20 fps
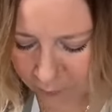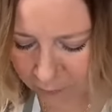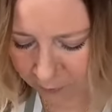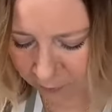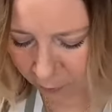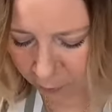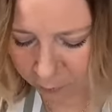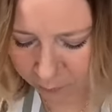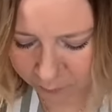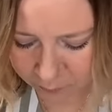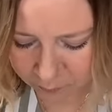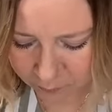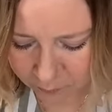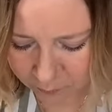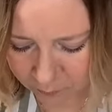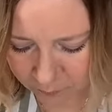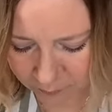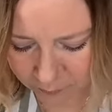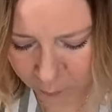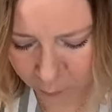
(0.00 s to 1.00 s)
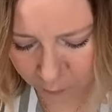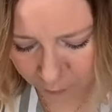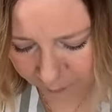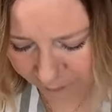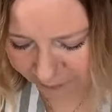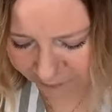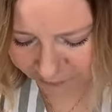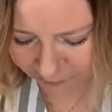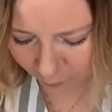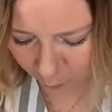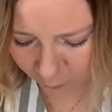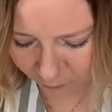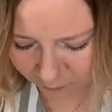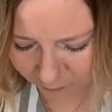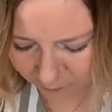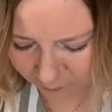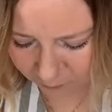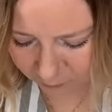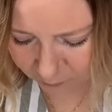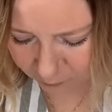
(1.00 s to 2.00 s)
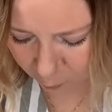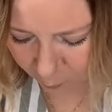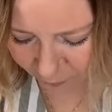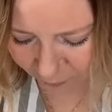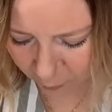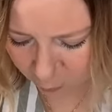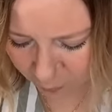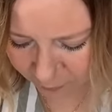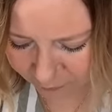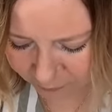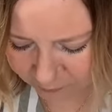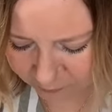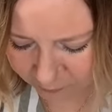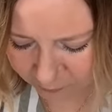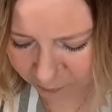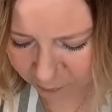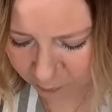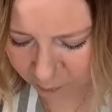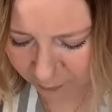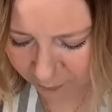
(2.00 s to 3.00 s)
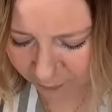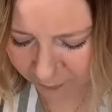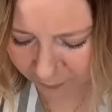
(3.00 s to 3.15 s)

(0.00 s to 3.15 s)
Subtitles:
you know, the ribbon's going the way I want it to.